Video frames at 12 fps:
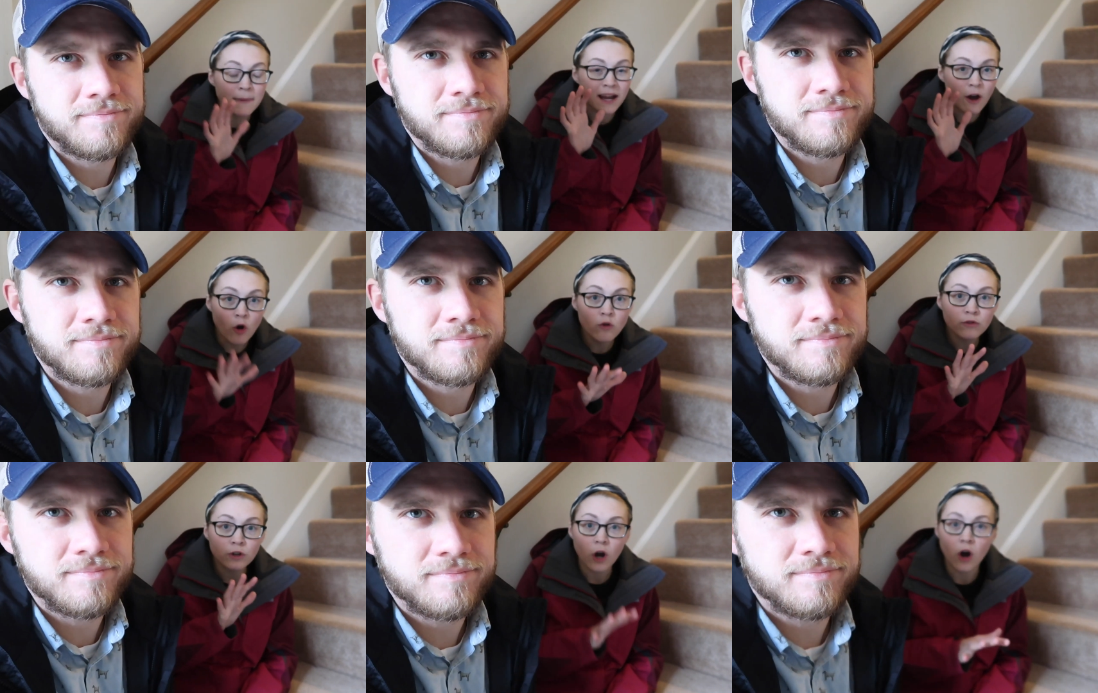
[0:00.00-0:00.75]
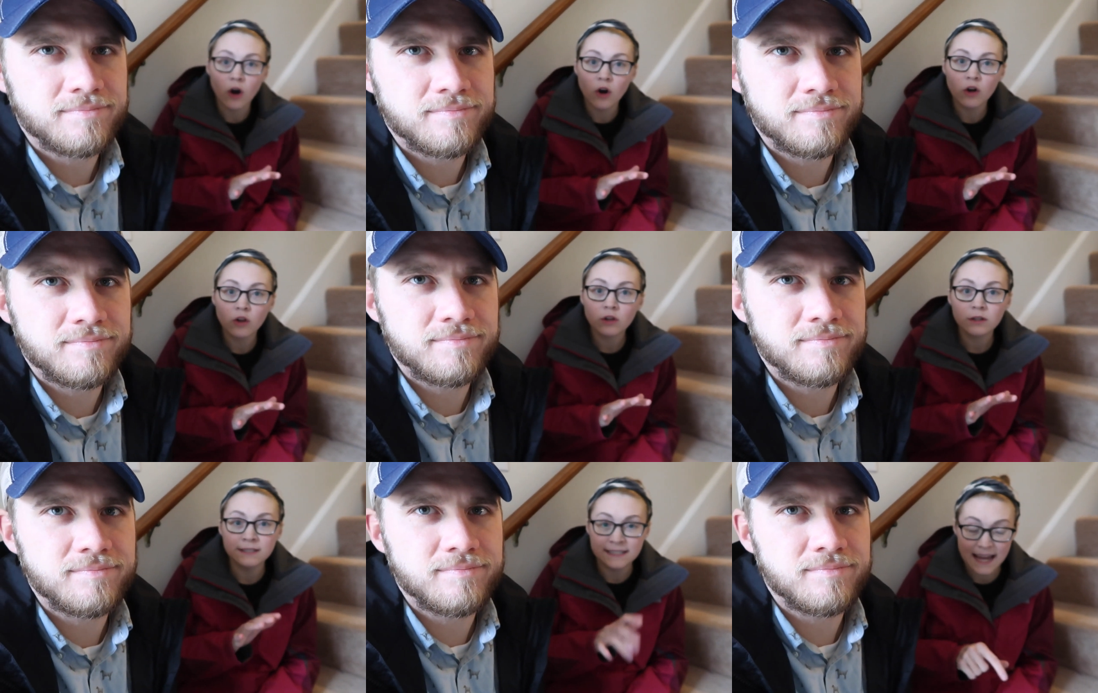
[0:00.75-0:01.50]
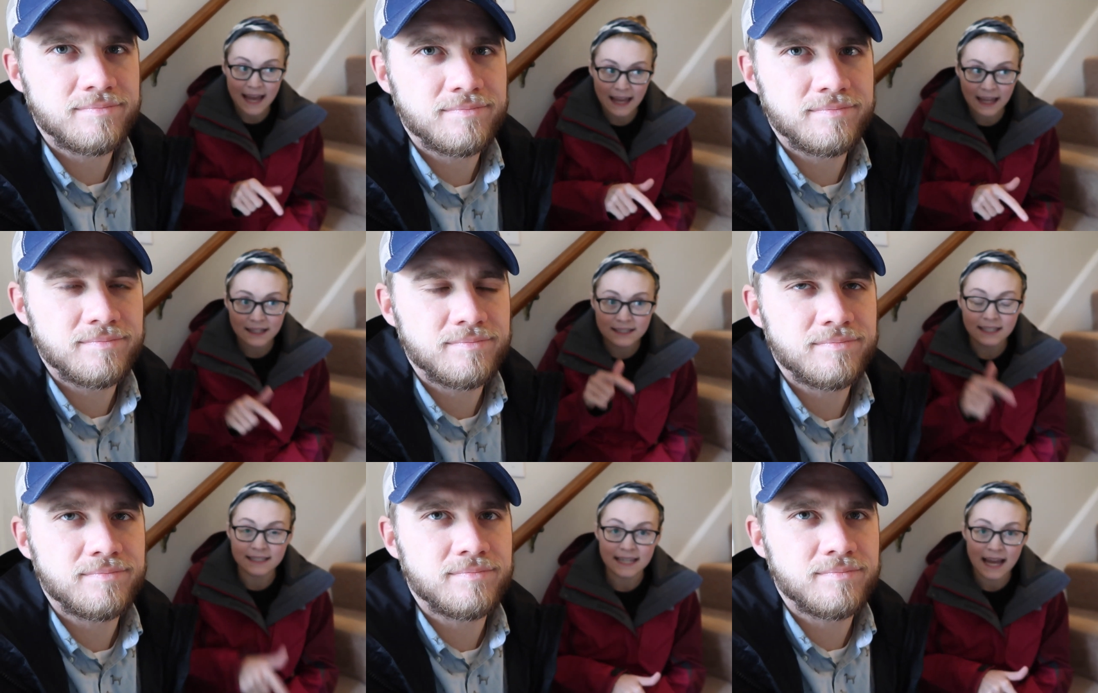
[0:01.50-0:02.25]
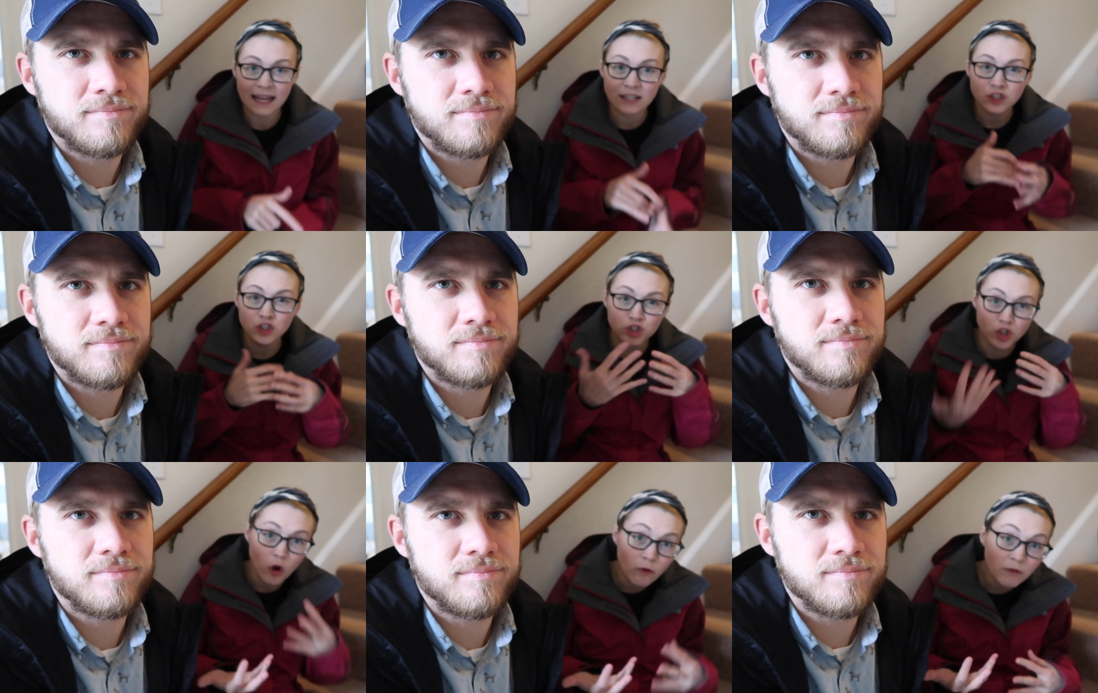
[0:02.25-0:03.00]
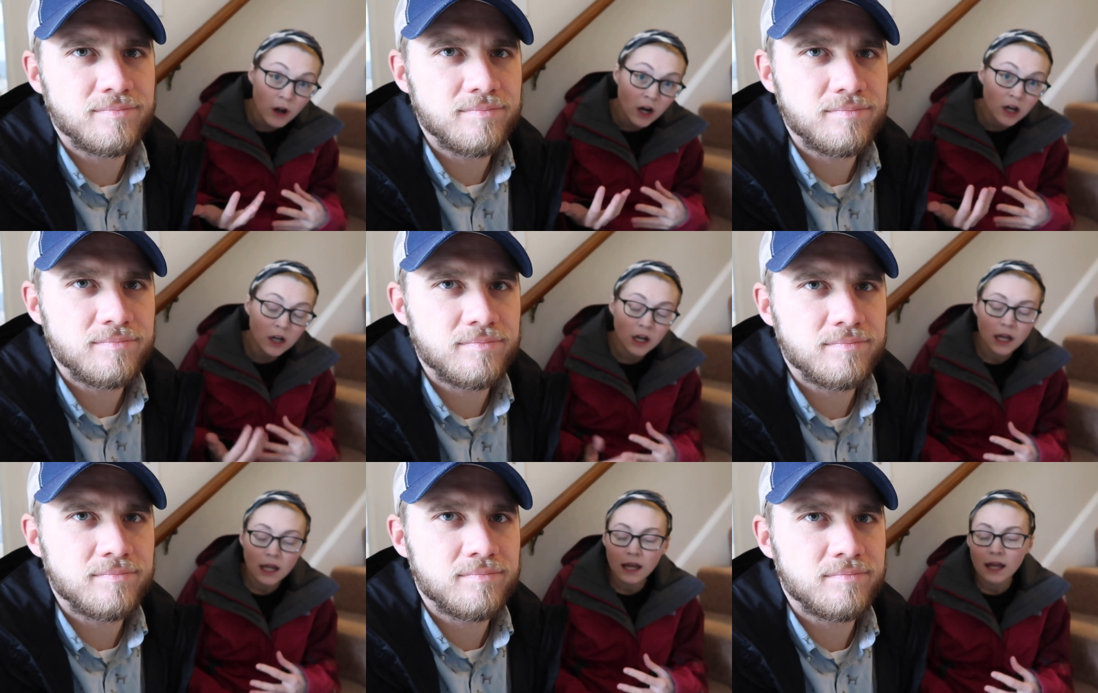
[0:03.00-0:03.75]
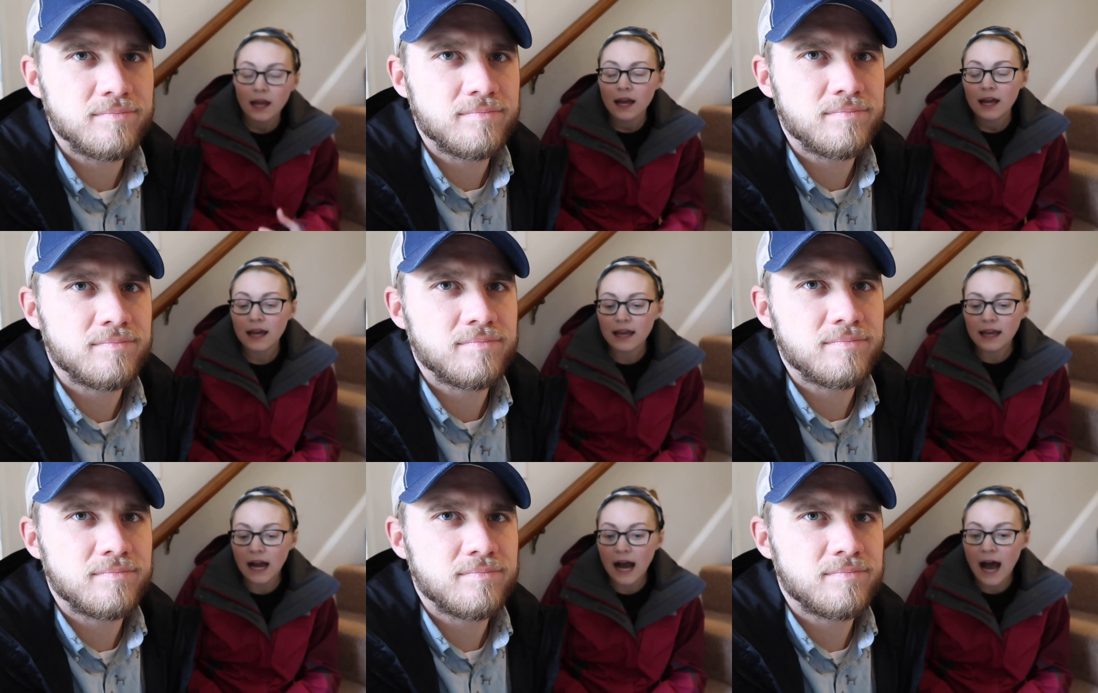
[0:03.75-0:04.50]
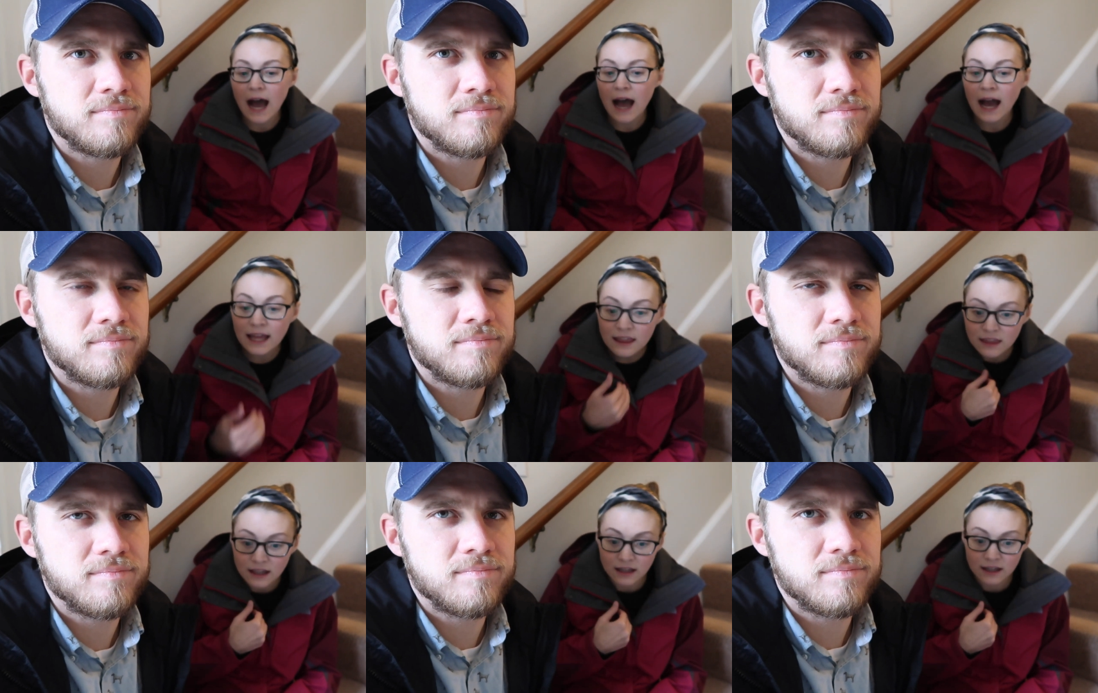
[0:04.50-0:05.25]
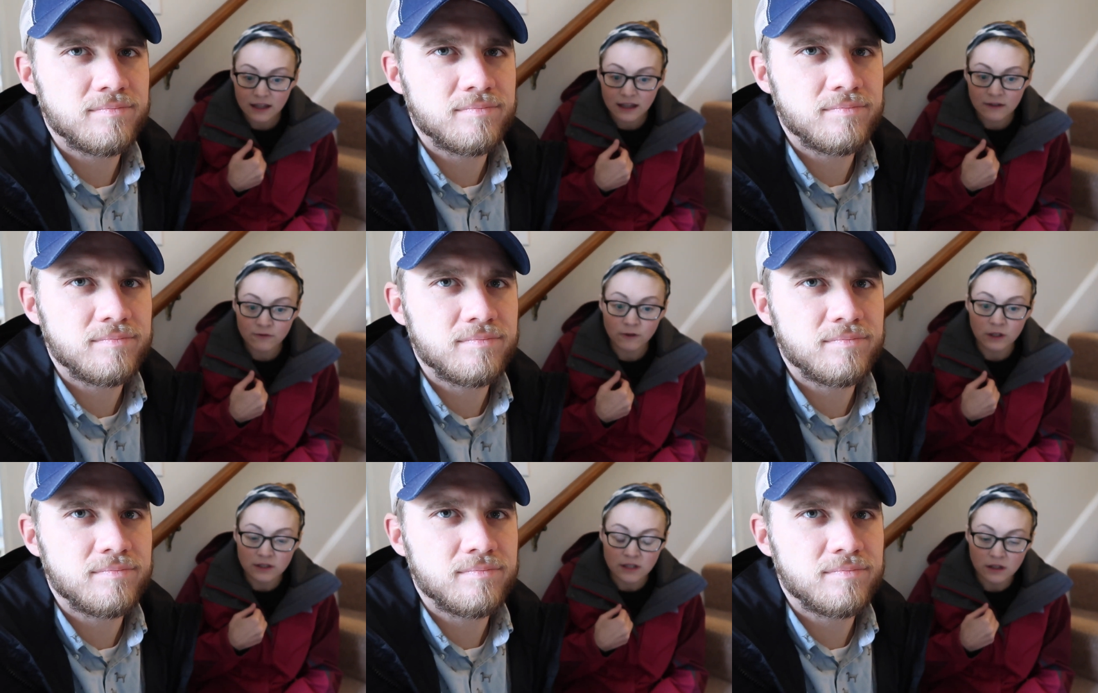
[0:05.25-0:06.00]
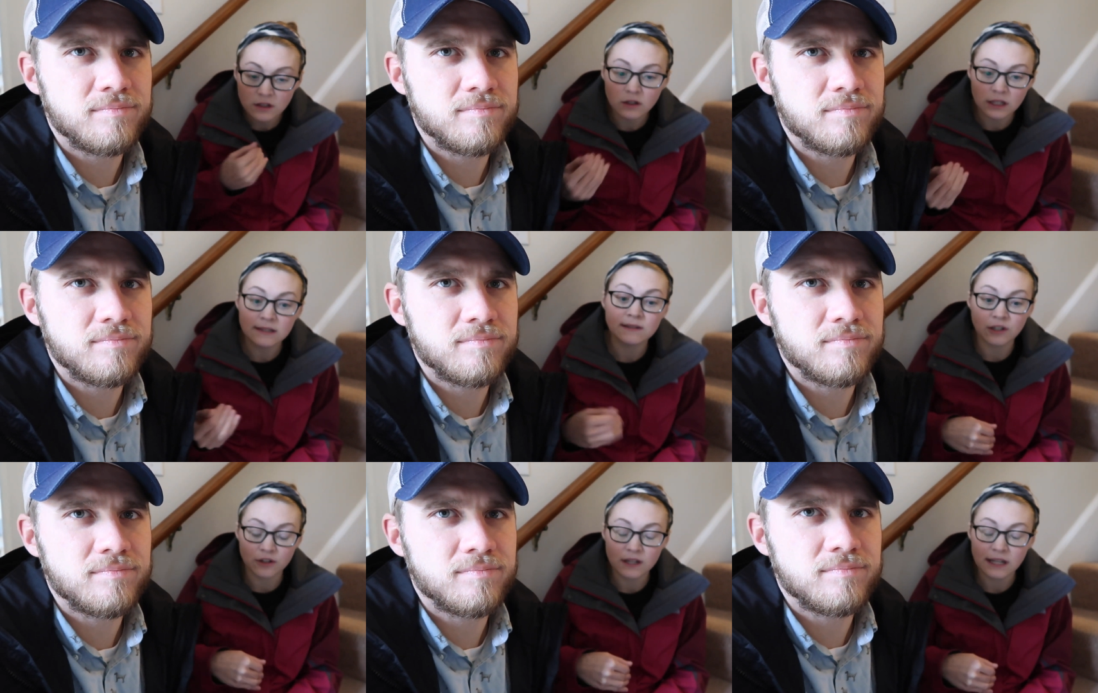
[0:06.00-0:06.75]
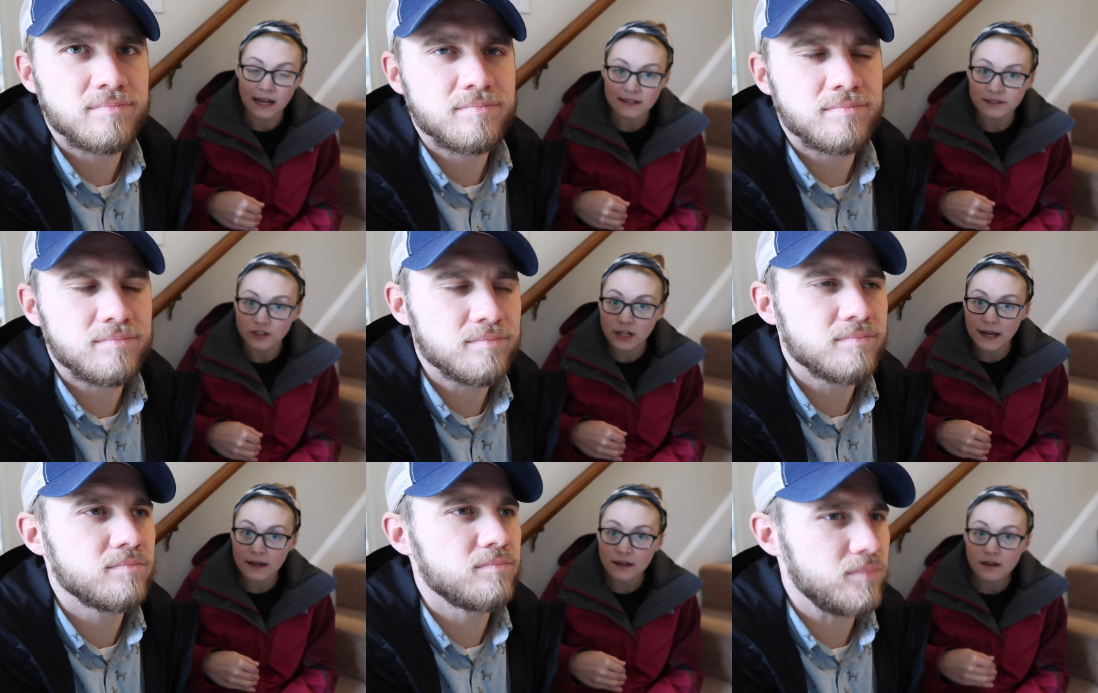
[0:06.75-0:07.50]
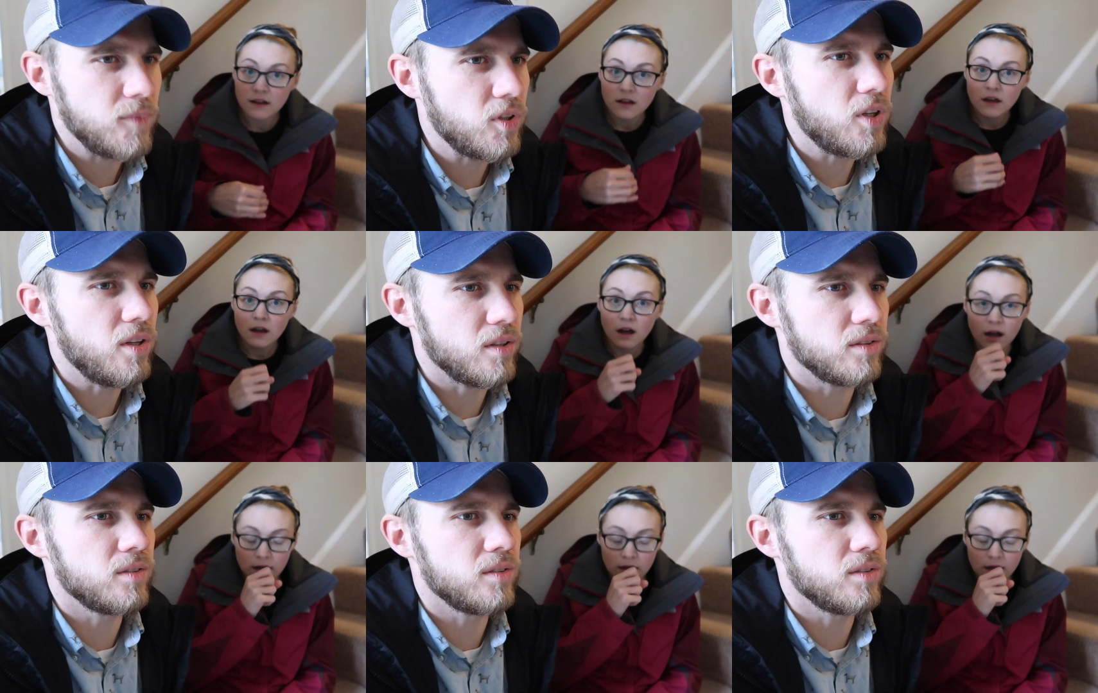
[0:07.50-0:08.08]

Speaker 1: my overall day today so far, I think it feels a little easier than yesterday. Good.